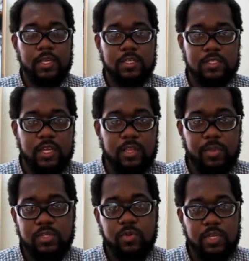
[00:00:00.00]
is that the
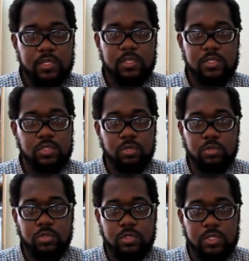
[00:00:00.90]
best way to get to these
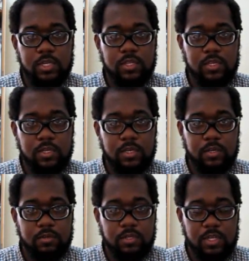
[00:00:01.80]
children, to get
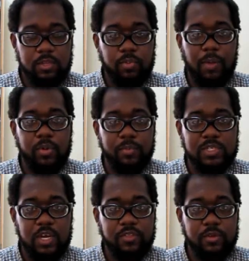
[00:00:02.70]
the proper
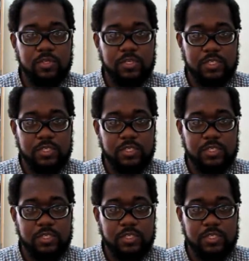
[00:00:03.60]
image out there to